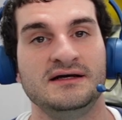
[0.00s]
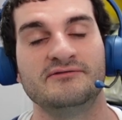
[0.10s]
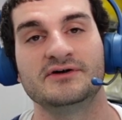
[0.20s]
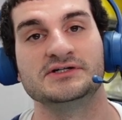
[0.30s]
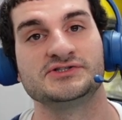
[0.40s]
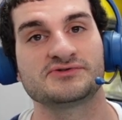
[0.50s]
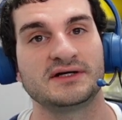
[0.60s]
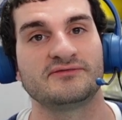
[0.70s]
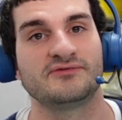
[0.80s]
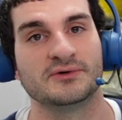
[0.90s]
and very
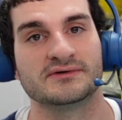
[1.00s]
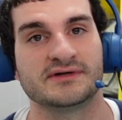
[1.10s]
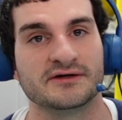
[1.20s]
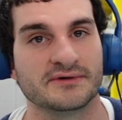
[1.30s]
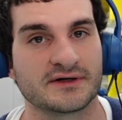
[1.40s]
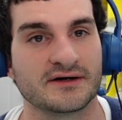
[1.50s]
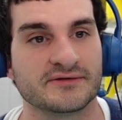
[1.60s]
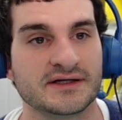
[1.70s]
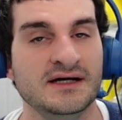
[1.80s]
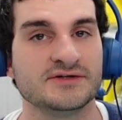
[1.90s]
straightforward data
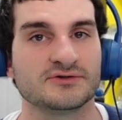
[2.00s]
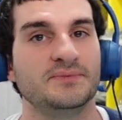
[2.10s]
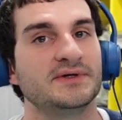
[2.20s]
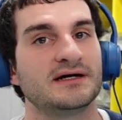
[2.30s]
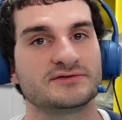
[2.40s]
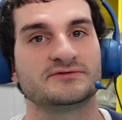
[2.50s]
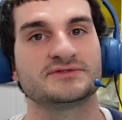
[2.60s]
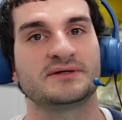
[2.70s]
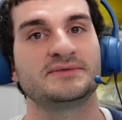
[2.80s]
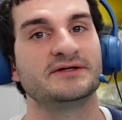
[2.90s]
recovery. So I hope you guys learned
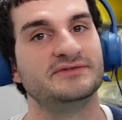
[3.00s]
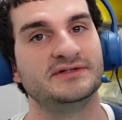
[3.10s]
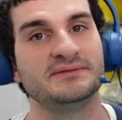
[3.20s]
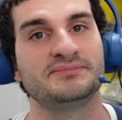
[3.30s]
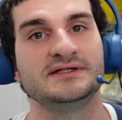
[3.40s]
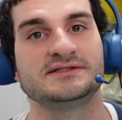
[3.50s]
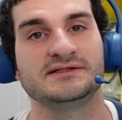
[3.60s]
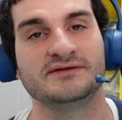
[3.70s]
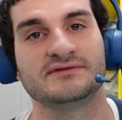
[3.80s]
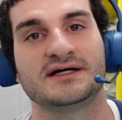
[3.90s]
something. If you did, please
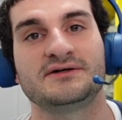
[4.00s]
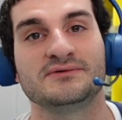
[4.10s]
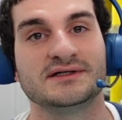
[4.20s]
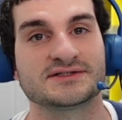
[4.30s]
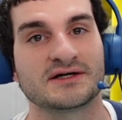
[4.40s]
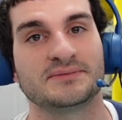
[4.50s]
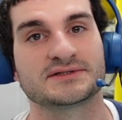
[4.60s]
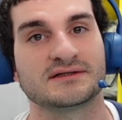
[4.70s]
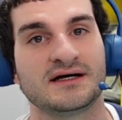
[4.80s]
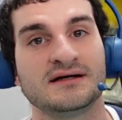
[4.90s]
leave a like. It really does help us
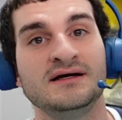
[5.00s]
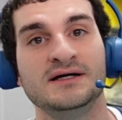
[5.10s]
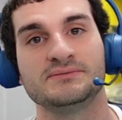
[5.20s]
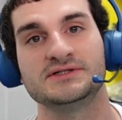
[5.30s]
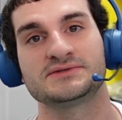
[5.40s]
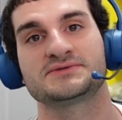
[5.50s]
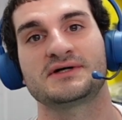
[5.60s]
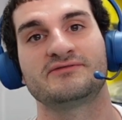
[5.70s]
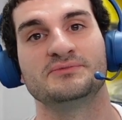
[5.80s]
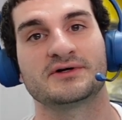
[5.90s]
a lot. Please
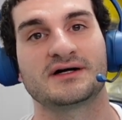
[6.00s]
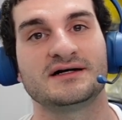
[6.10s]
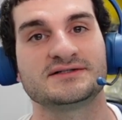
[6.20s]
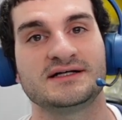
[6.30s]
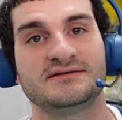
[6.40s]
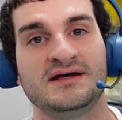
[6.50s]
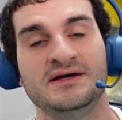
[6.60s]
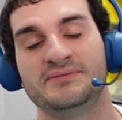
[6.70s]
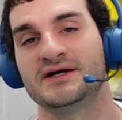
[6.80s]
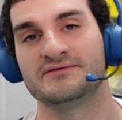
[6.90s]
subscribe for more content.
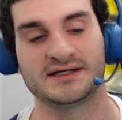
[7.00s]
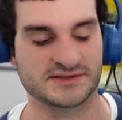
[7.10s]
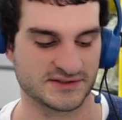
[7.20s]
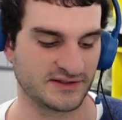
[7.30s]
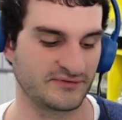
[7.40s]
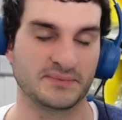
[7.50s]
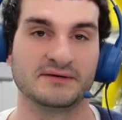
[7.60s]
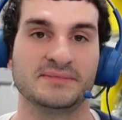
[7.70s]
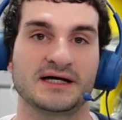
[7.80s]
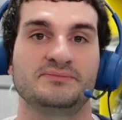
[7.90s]
We have lots of stuff
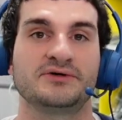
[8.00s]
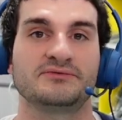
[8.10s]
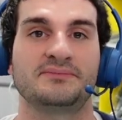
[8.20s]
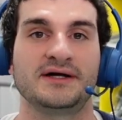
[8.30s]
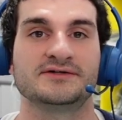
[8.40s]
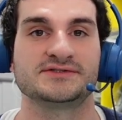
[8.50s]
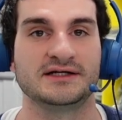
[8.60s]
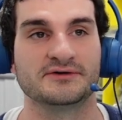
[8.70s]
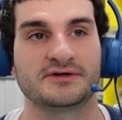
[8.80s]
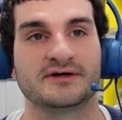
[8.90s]
about MacBook repairs,
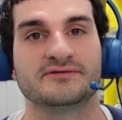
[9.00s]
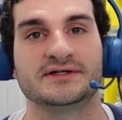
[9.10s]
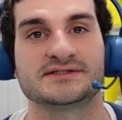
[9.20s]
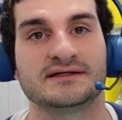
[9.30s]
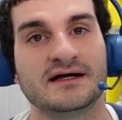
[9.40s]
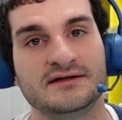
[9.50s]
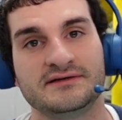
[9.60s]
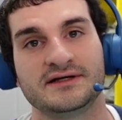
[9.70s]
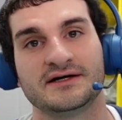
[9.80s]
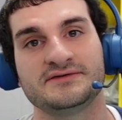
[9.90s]
data recoveries, and
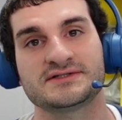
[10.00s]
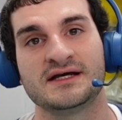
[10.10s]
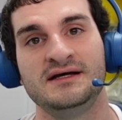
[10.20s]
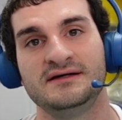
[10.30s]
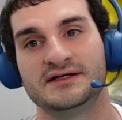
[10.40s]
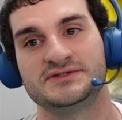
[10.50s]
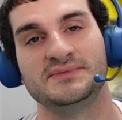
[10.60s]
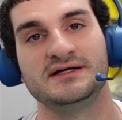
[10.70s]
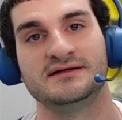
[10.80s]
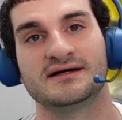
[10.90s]
anything else that you
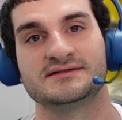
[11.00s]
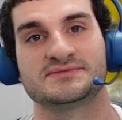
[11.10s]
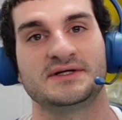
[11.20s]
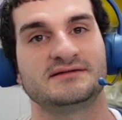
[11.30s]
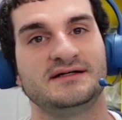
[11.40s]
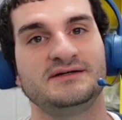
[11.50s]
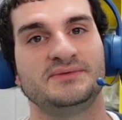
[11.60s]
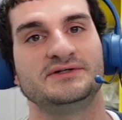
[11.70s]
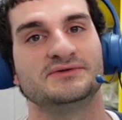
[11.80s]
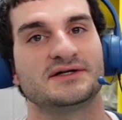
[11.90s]
may guys may think.
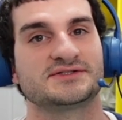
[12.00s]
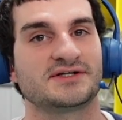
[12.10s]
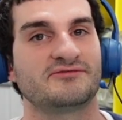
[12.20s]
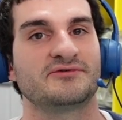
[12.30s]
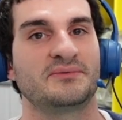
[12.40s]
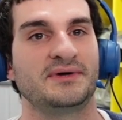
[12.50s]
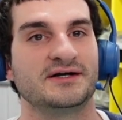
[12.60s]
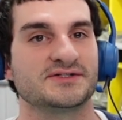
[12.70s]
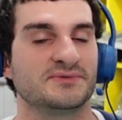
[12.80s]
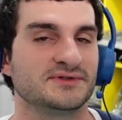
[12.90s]
We do lots of software
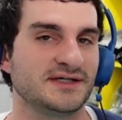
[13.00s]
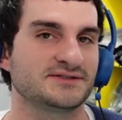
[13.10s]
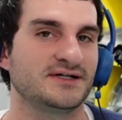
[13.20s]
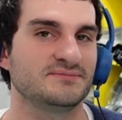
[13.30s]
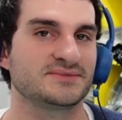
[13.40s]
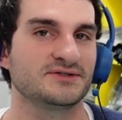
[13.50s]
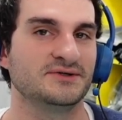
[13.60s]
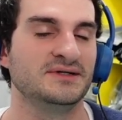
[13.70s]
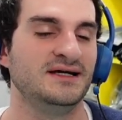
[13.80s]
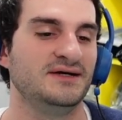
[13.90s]
repairs, and we're a tech shop,
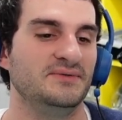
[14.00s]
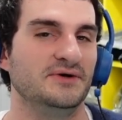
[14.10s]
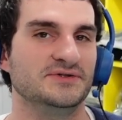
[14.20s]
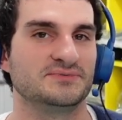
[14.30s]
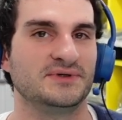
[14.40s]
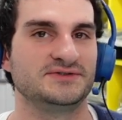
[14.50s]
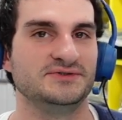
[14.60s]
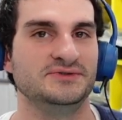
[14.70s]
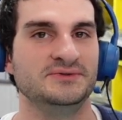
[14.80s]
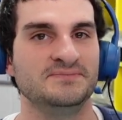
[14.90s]
so we always want
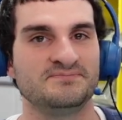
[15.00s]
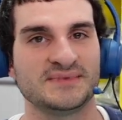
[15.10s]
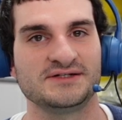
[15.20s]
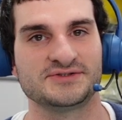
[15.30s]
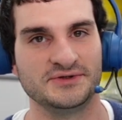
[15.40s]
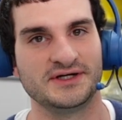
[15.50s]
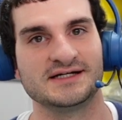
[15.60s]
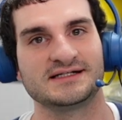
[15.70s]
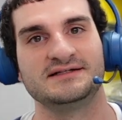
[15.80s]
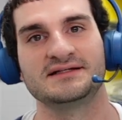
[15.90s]
to show you
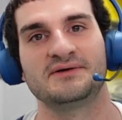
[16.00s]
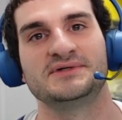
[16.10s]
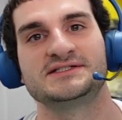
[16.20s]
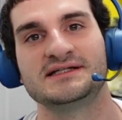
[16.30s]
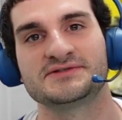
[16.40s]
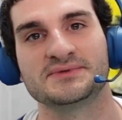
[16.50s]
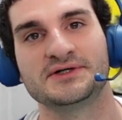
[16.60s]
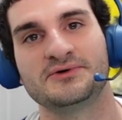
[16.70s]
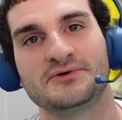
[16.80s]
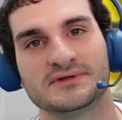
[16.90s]
guys anything that we see that's really
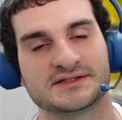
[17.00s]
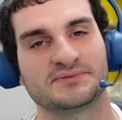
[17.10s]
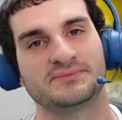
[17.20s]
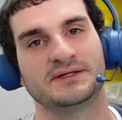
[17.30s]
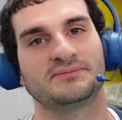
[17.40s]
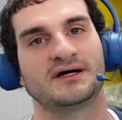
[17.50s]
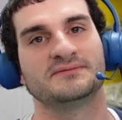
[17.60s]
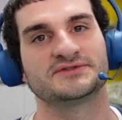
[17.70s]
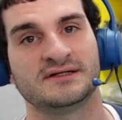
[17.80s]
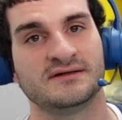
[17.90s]
cool or that's a big
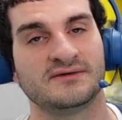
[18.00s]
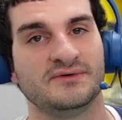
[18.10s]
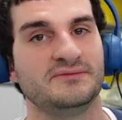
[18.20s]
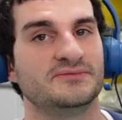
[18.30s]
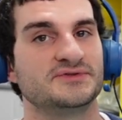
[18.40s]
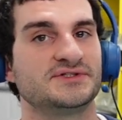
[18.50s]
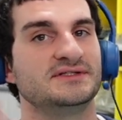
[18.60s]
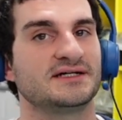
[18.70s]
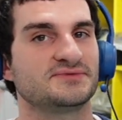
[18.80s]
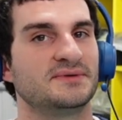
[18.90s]
problem. So, well, we'll see you
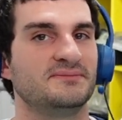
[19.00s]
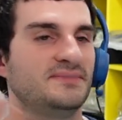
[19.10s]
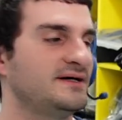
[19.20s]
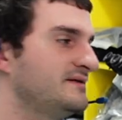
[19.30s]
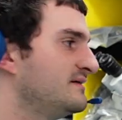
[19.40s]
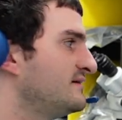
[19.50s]
next one. Bye.